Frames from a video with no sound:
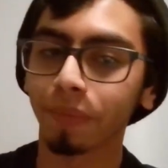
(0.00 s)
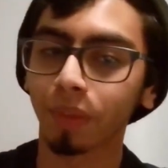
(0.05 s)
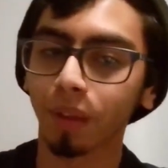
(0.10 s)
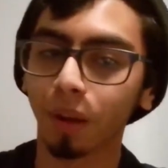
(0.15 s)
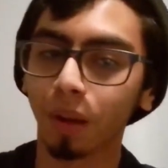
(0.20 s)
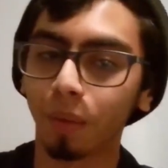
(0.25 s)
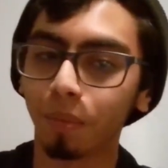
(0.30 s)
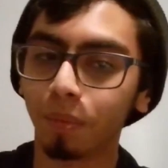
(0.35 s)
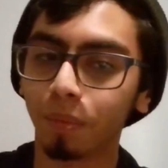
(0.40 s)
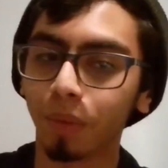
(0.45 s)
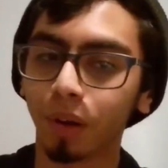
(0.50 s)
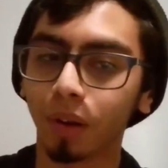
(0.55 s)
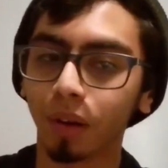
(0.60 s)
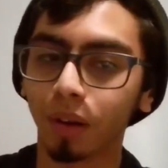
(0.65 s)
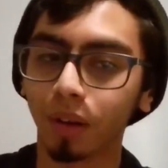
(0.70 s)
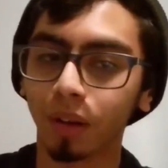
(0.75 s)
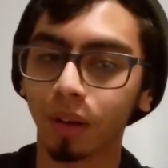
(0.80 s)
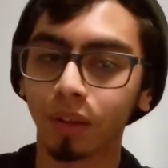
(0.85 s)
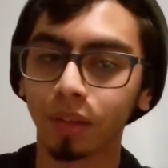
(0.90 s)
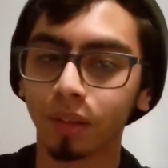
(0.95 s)

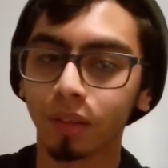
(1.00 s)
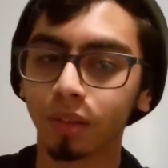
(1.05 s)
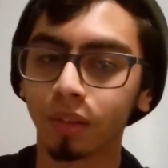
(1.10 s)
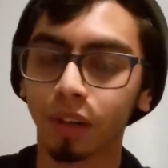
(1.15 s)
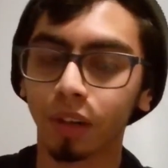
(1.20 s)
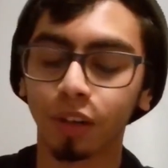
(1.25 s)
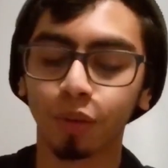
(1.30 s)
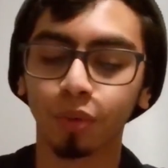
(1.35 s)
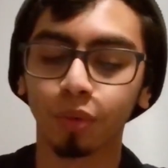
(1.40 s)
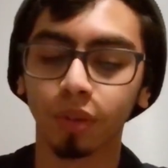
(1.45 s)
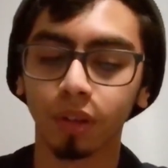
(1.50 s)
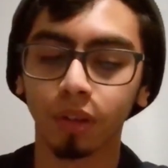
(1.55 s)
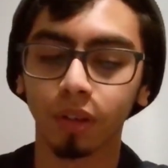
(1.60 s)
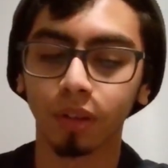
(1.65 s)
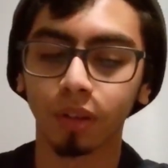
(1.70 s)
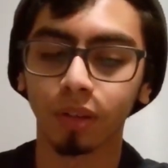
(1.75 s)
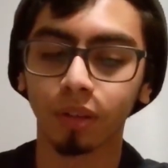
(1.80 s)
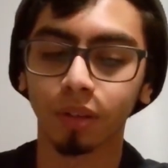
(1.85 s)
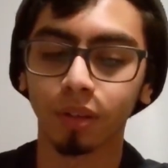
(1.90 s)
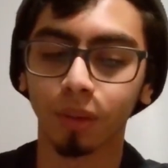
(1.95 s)
but it's
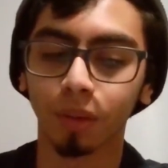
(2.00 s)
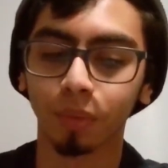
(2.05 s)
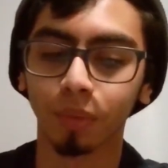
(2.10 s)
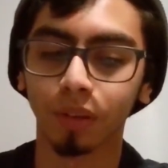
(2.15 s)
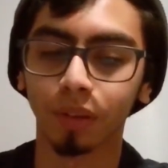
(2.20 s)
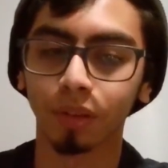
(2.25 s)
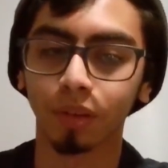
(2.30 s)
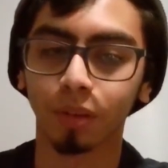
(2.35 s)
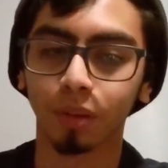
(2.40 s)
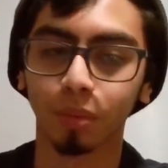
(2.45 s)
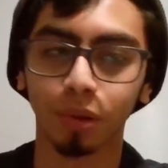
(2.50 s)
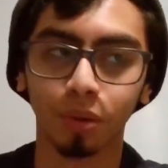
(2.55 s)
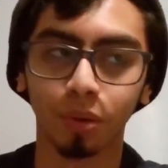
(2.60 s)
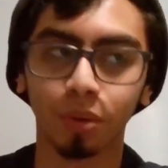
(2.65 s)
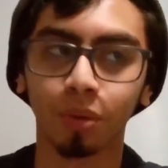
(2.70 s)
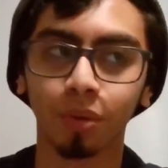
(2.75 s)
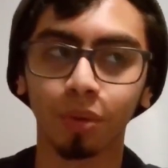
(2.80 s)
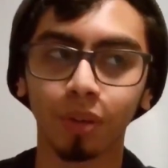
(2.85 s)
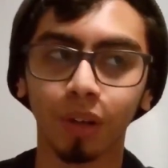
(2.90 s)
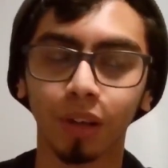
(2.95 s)
genuinely something to
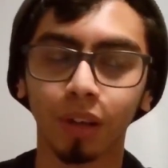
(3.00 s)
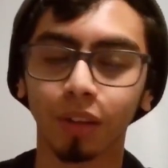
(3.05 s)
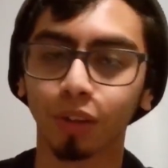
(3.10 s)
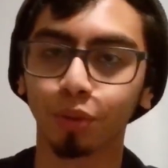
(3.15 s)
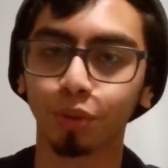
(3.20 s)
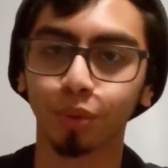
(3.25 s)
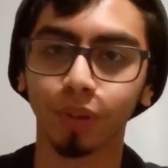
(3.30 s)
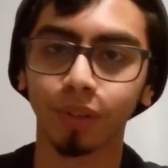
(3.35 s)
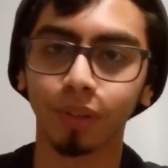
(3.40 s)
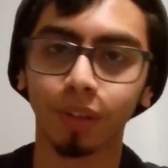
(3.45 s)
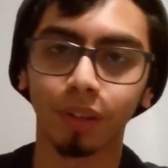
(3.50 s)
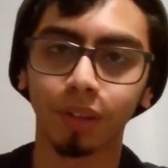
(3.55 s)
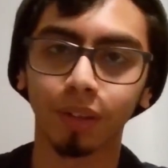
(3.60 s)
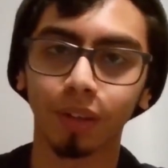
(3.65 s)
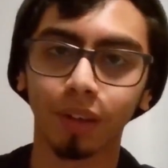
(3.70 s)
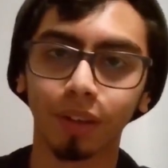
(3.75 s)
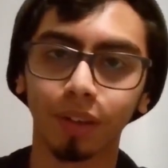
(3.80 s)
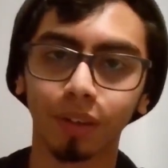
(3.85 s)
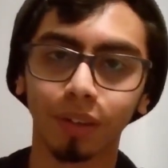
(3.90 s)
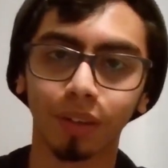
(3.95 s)
behold, and the twist at the
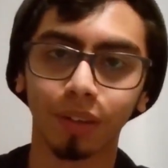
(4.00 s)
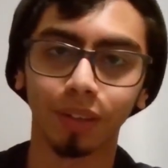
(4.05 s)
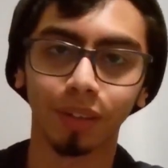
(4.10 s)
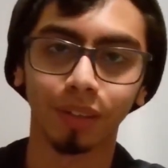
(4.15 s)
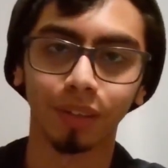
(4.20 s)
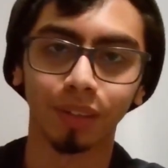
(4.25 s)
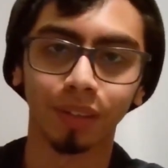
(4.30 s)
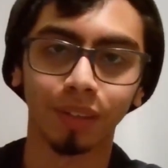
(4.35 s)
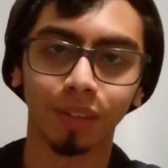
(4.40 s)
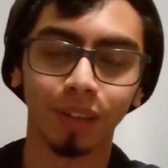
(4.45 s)
end is,